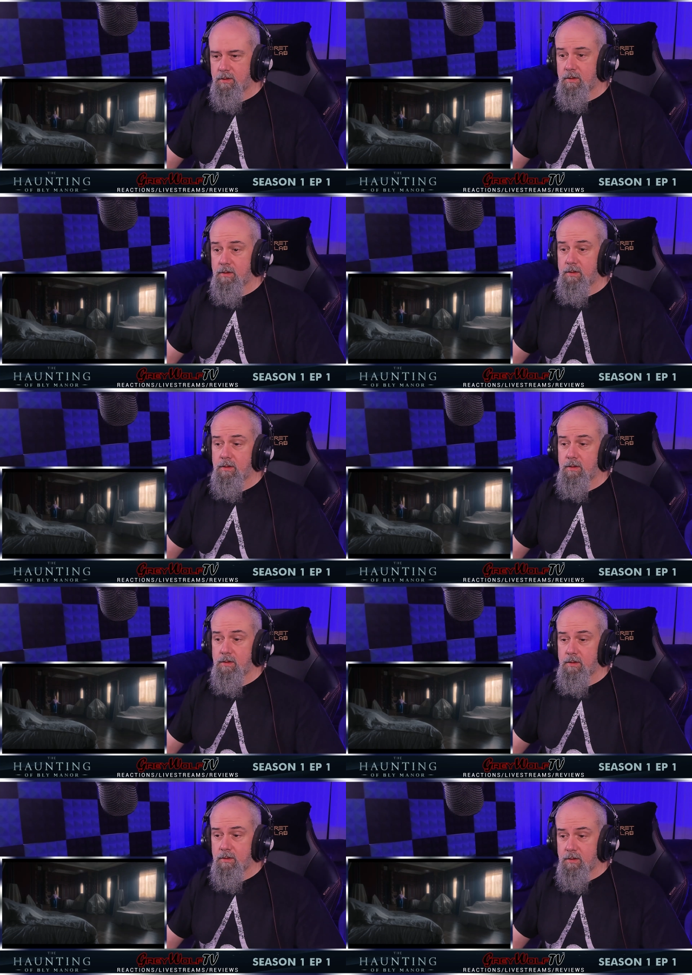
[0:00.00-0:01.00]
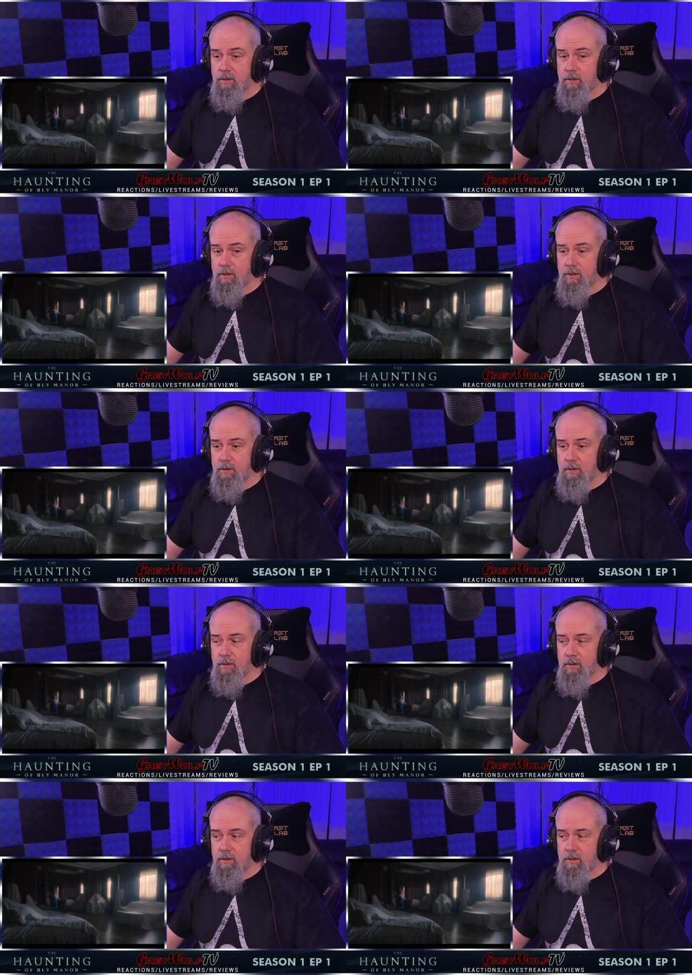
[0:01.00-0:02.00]

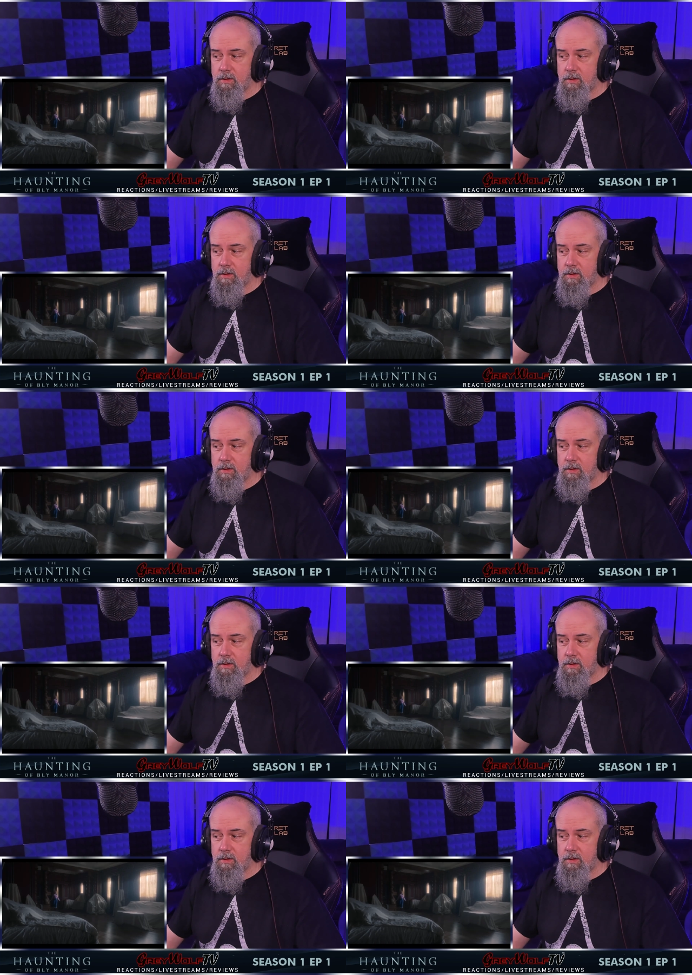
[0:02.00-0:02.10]
Nothing is said.